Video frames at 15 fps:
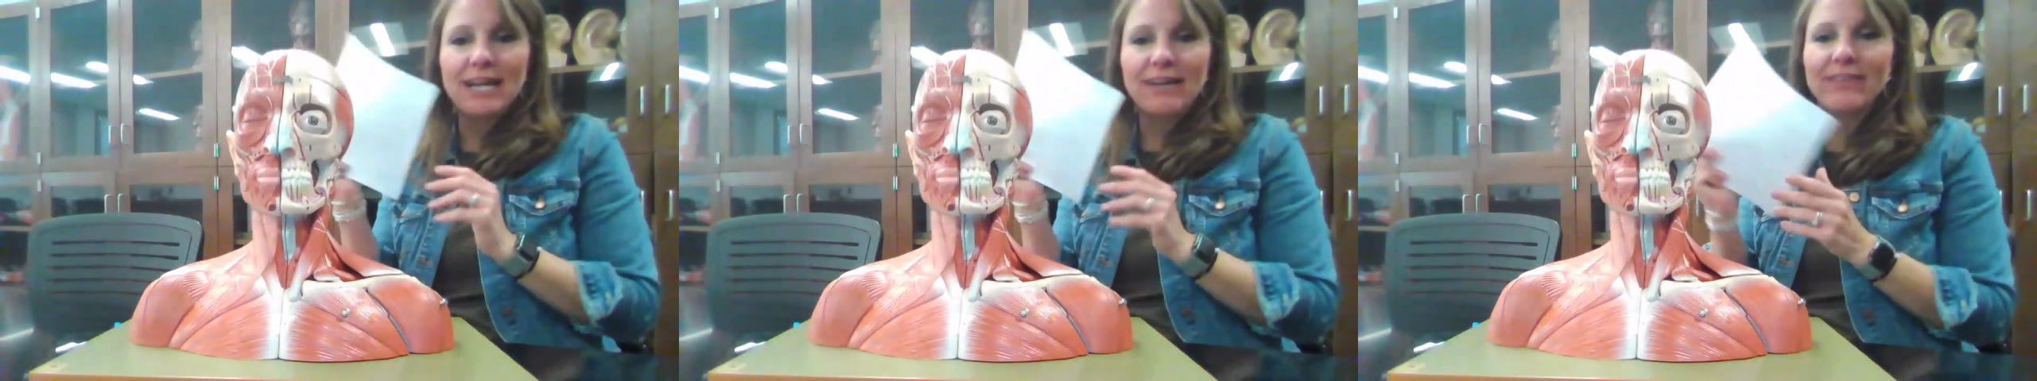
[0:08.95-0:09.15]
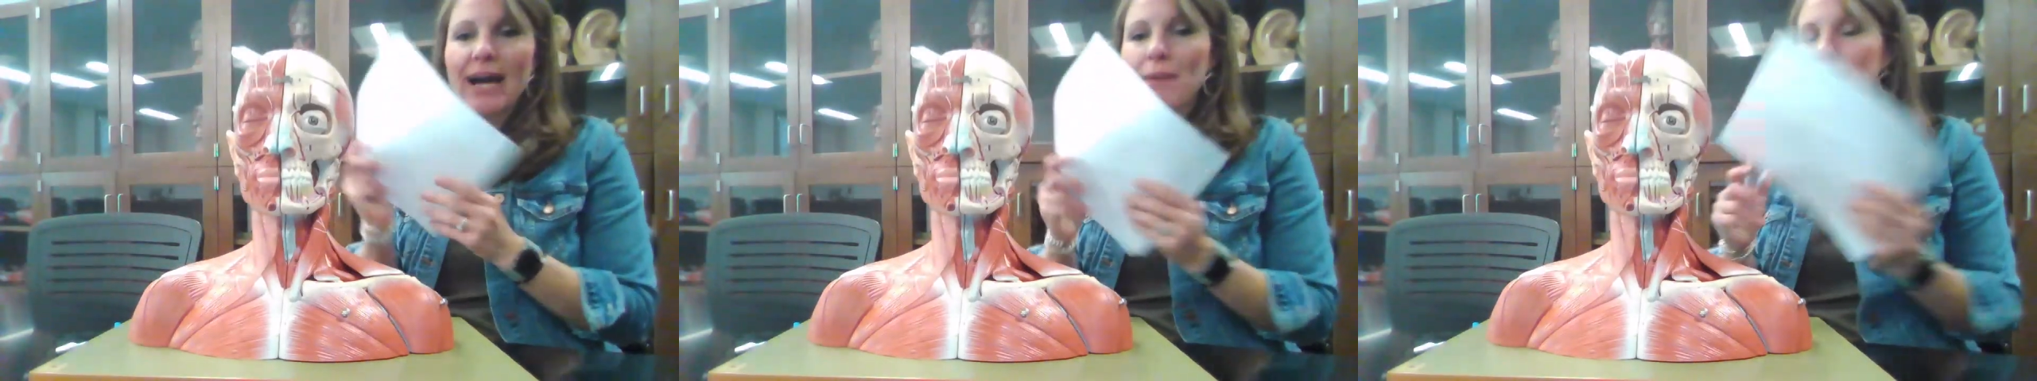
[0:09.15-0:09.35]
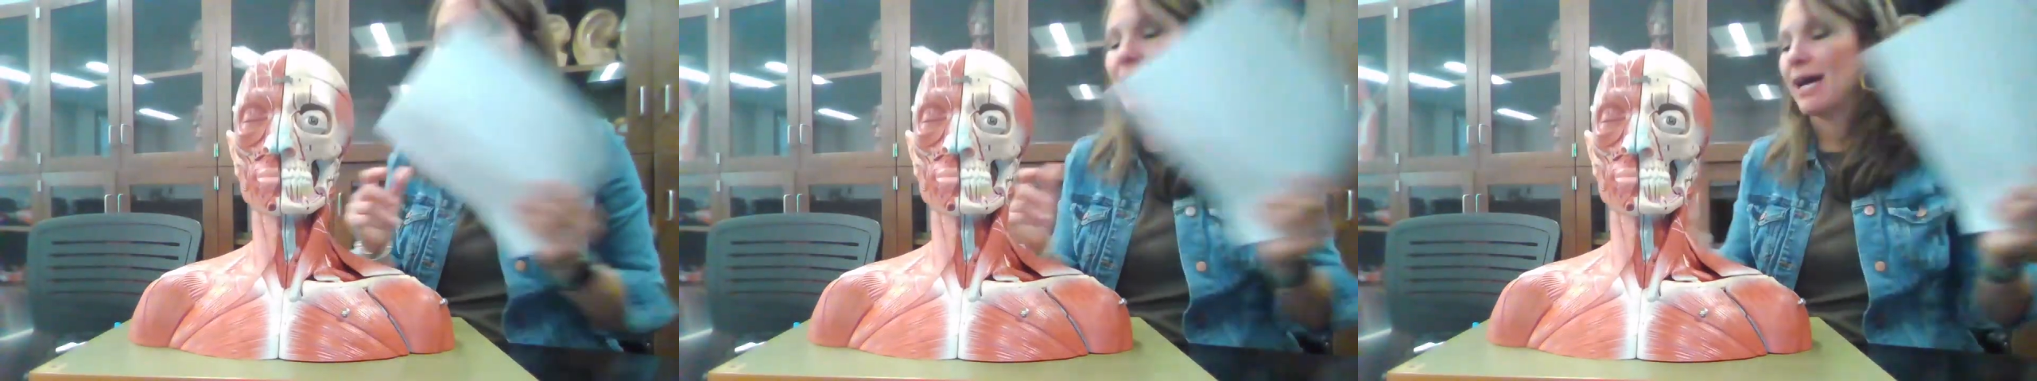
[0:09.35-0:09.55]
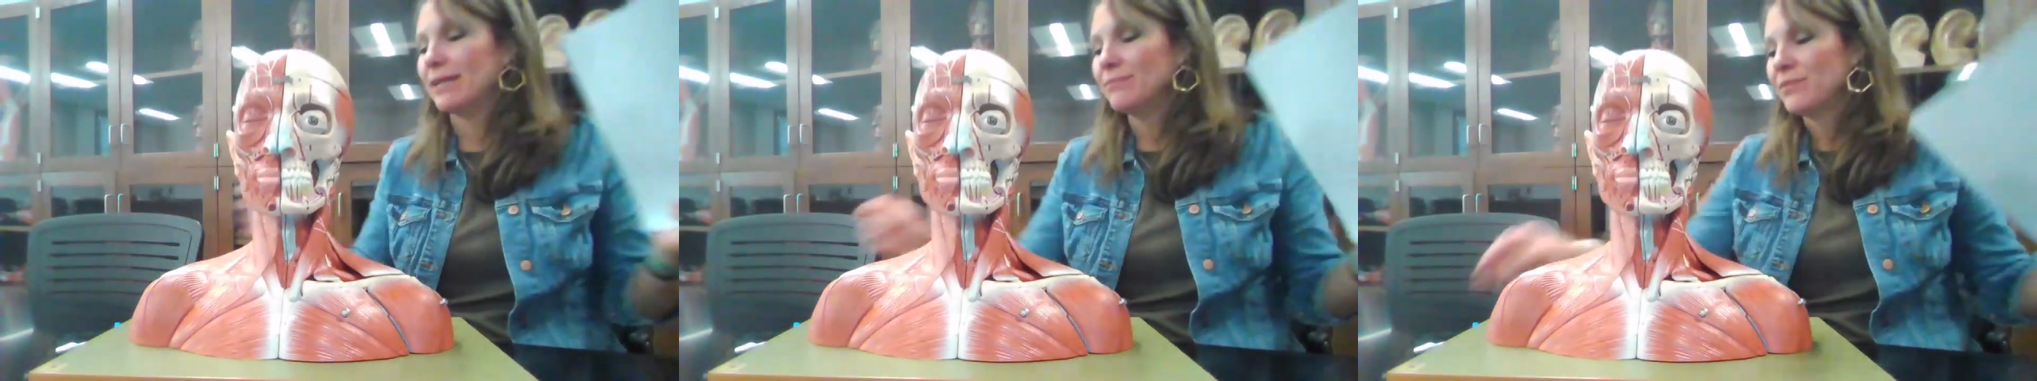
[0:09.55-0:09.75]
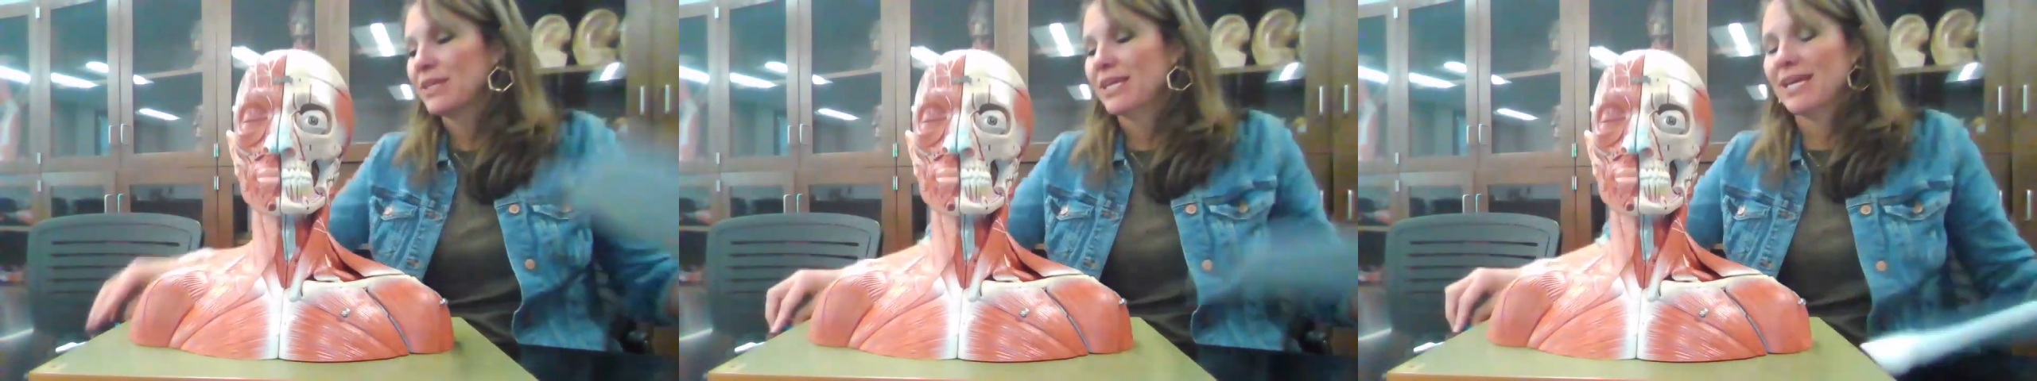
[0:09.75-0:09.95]
I've got mine,
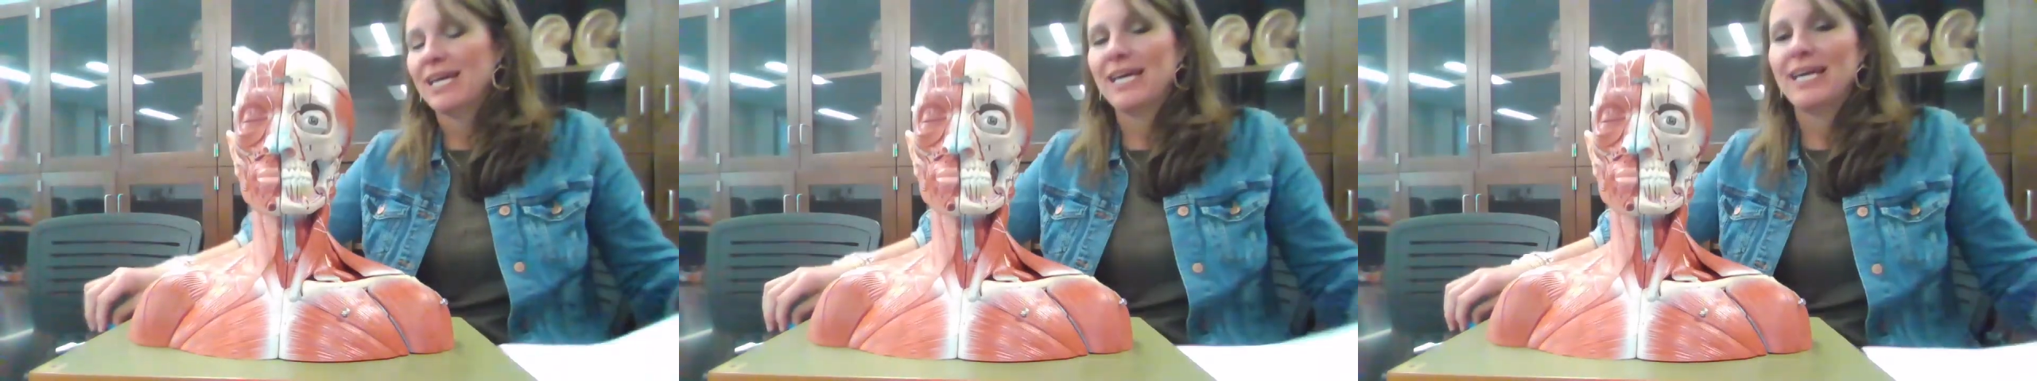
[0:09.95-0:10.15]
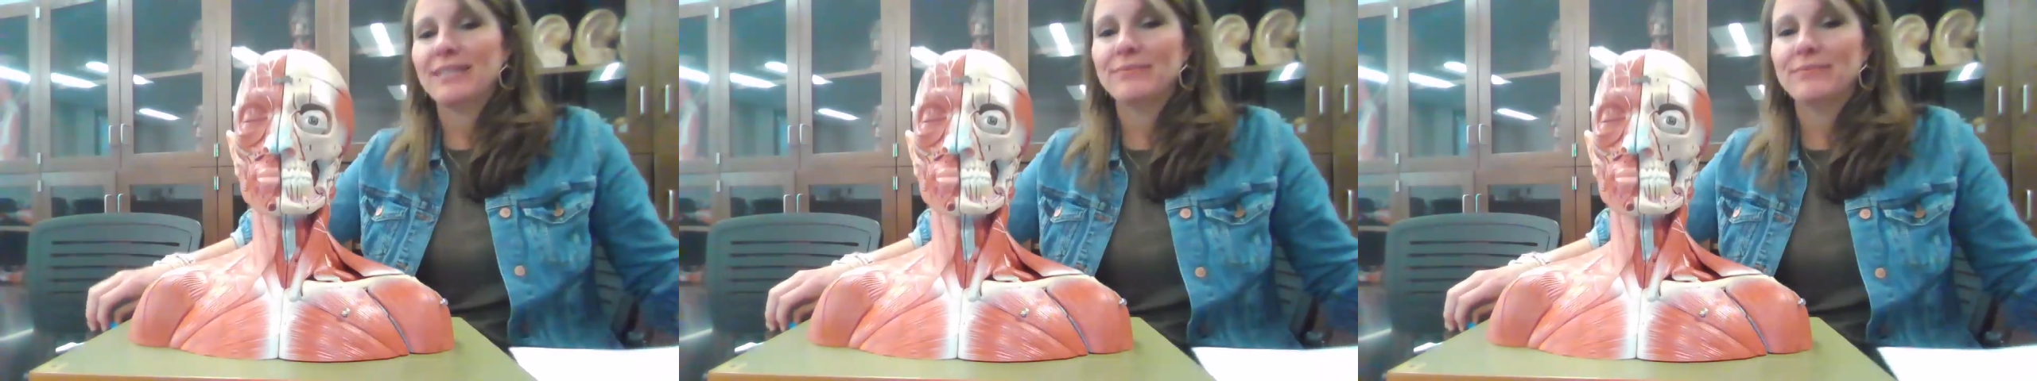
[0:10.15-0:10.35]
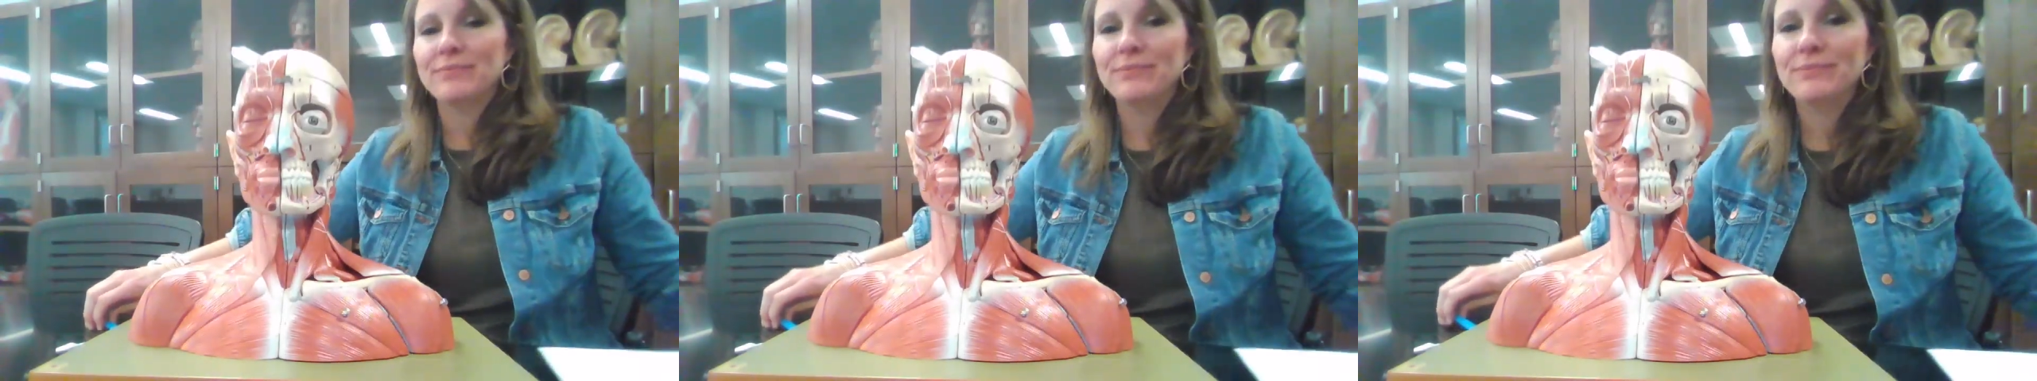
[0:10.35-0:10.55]
and